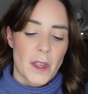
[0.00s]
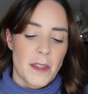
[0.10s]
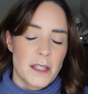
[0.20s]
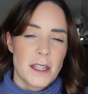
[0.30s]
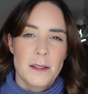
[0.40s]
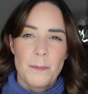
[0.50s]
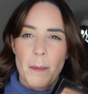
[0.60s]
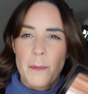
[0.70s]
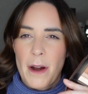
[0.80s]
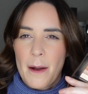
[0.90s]
This is
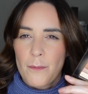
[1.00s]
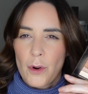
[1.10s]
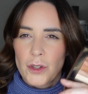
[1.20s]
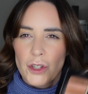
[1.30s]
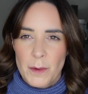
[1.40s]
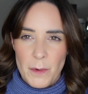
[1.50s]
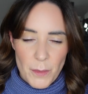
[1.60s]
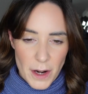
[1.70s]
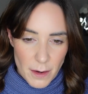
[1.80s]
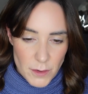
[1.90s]
Bobbi Brown Bronze Shimmer
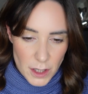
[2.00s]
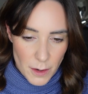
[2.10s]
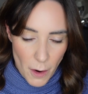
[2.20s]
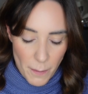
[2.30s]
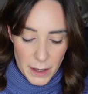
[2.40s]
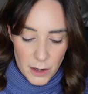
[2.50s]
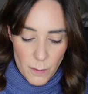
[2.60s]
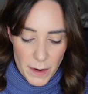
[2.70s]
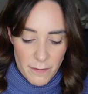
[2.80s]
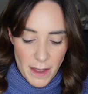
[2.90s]
Brick. I'm just going to pop a little
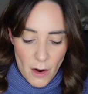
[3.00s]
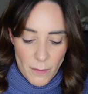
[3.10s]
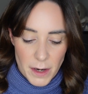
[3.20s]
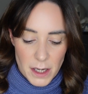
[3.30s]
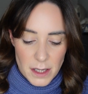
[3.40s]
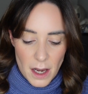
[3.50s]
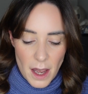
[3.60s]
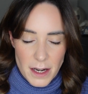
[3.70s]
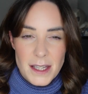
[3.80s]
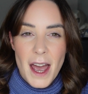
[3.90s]
bit of that on because I
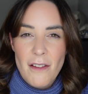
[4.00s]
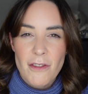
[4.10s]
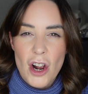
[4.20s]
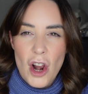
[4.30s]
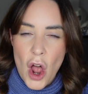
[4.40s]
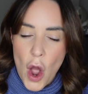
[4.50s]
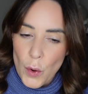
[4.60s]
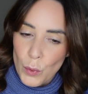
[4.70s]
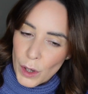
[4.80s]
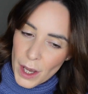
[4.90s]
like to have a
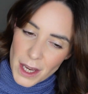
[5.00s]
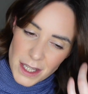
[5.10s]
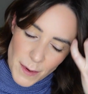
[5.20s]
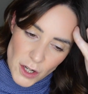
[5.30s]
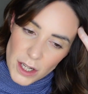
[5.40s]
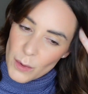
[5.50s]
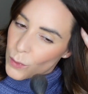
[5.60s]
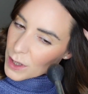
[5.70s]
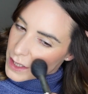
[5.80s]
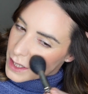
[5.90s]
glow, especially in
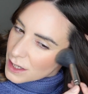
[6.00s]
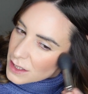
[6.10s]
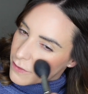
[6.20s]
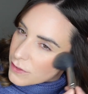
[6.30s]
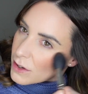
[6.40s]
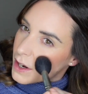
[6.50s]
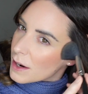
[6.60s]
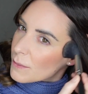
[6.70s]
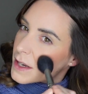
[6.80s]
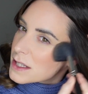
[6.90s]
winter, because I feel
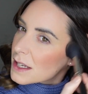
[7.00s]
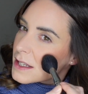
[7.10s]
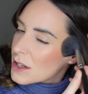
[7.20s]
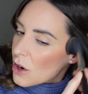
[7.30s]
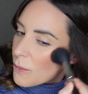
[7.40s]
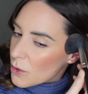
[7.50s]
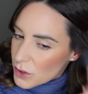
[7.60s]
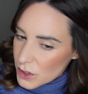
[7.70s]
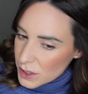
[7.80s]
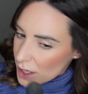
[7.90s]
like my skin's a lot
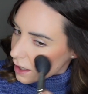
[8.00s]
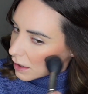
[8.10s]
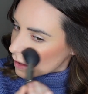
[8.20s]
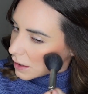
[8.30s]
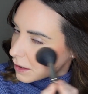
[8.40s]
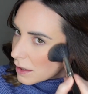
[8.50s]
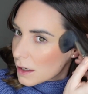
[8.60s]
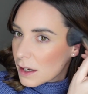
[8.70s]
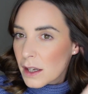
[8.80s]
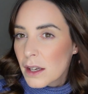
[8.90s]
more dull
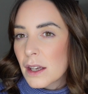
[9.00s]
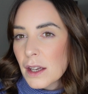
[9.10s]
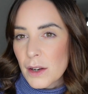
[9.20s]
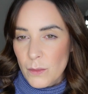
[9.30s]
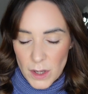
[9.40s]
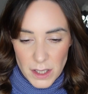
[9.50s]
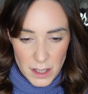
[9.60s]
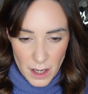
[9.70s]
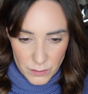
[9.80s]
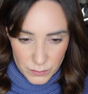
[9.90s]
in
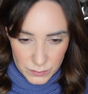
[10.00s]
winter.